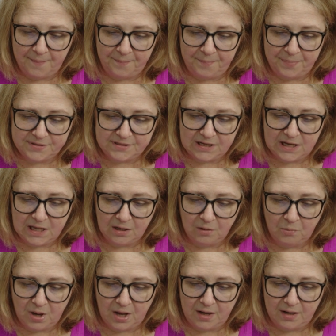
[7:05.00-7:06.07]
particular
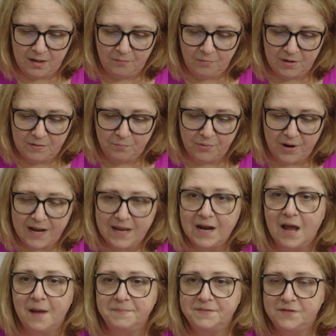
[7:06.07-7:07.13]
one, we break it
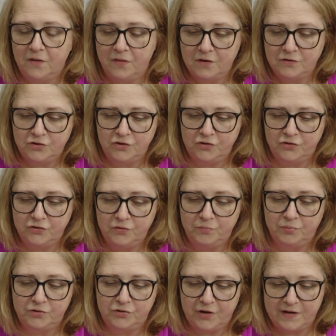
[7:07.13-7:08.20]
up so that you do
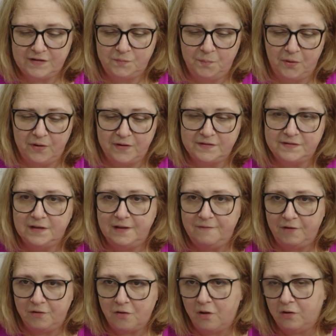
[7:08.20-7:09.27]
dress, bodice, sleeve
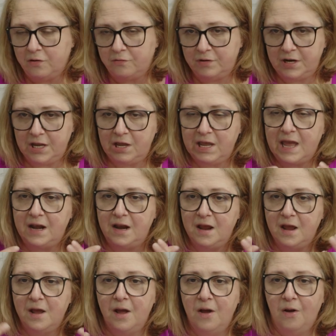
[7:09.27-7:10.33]
and collar, and you get
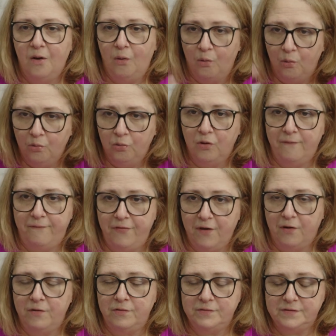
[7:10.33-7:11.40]
all of
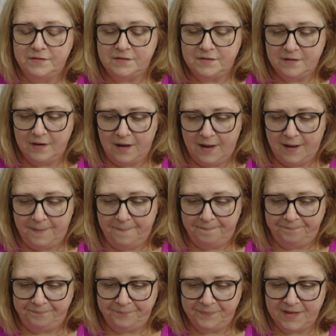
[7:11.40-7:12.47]
those
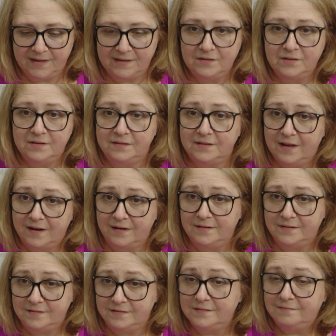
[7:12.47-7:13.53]
done
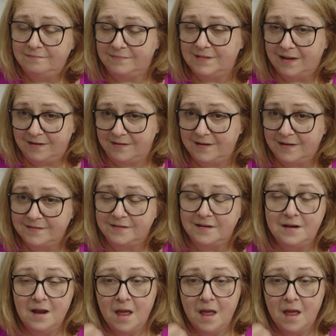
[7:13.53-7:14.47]
and dusted.